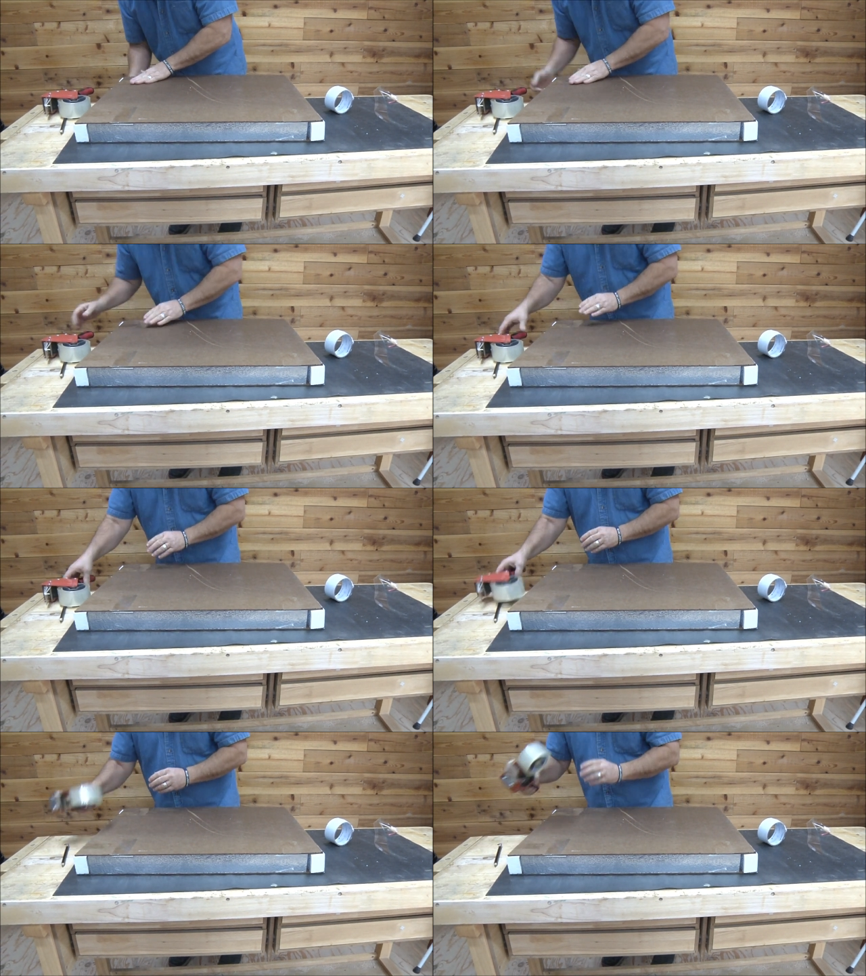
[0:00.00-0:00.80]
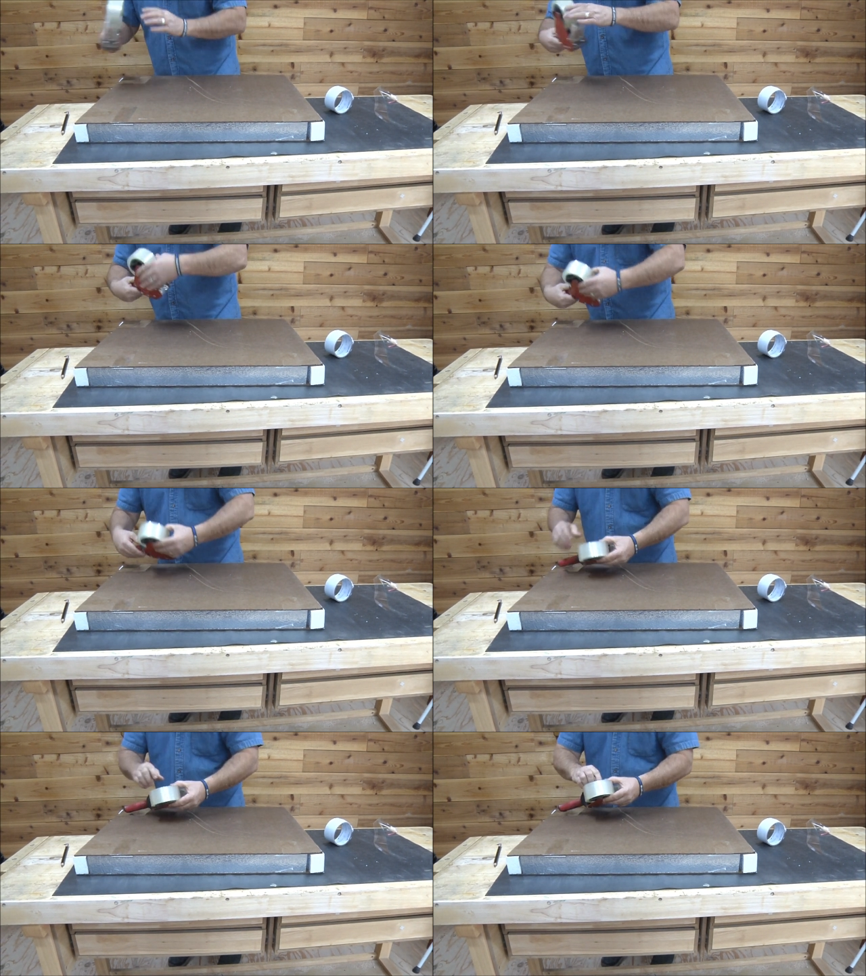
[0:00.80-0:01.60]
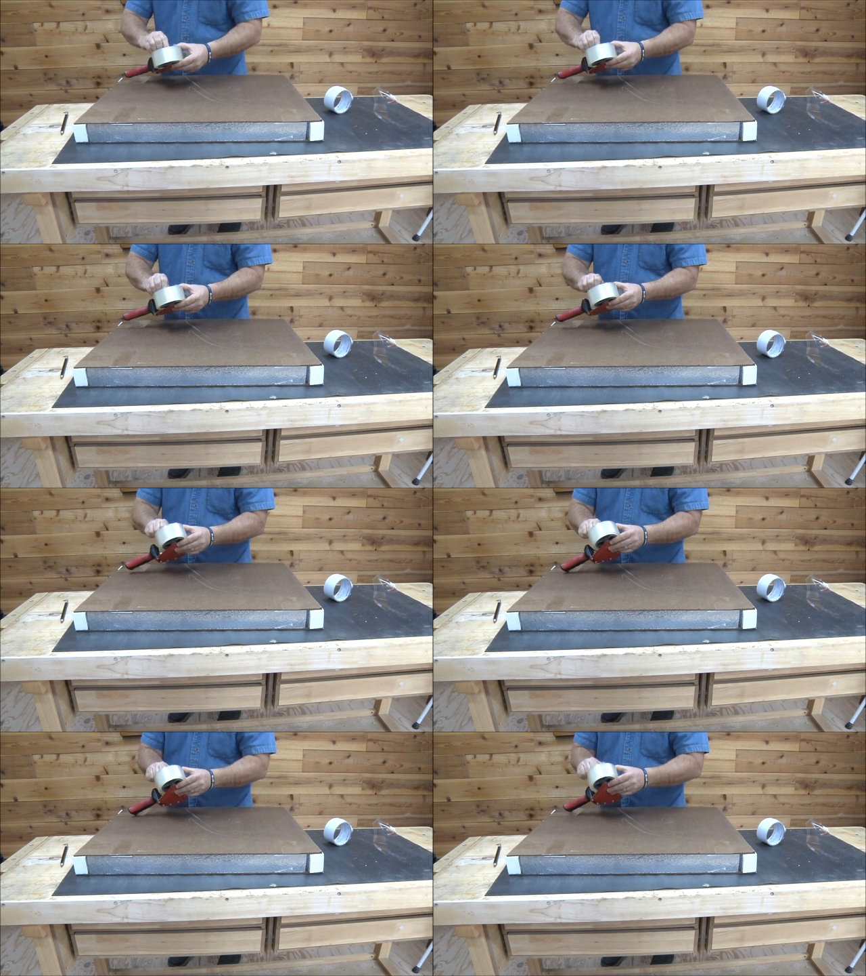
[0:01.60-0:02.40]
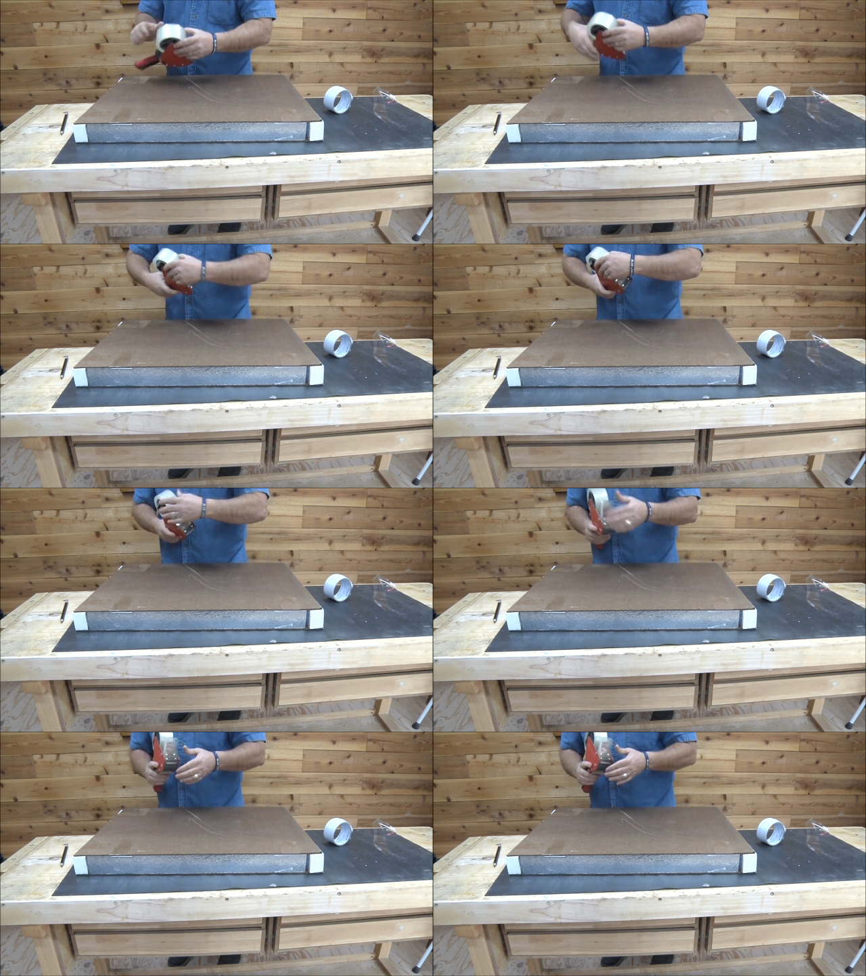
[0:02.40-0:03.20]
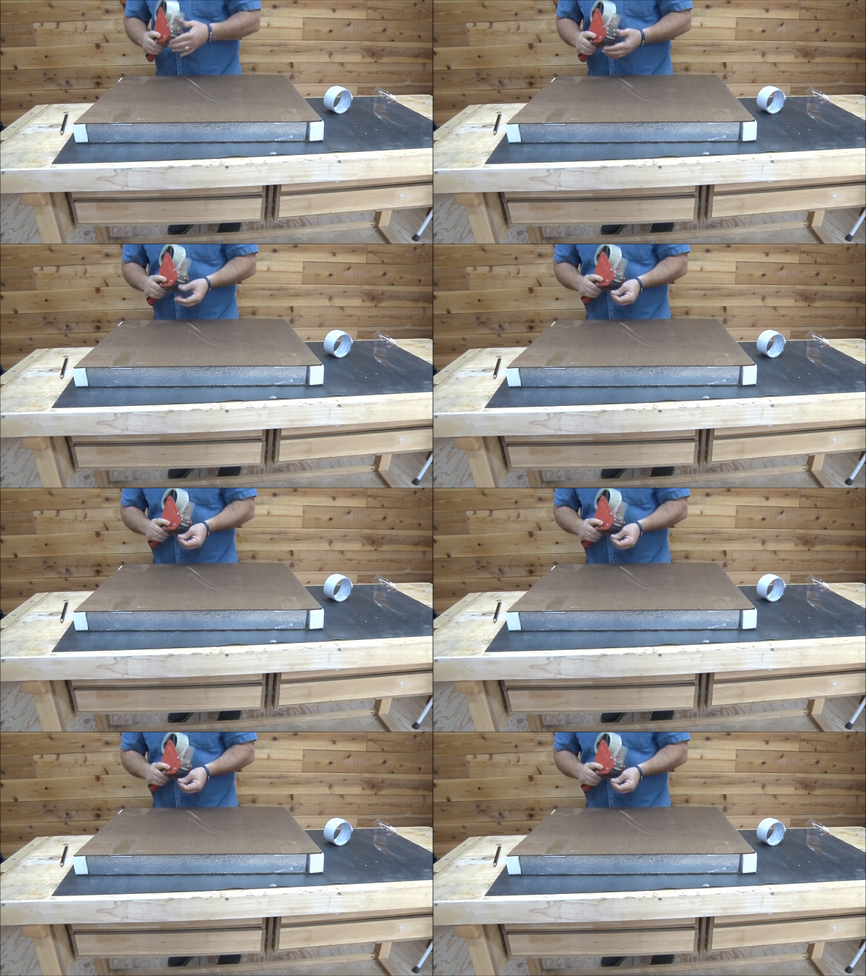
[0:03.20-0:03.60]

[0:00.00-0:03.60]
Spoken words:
Nobody's mouth can be seen.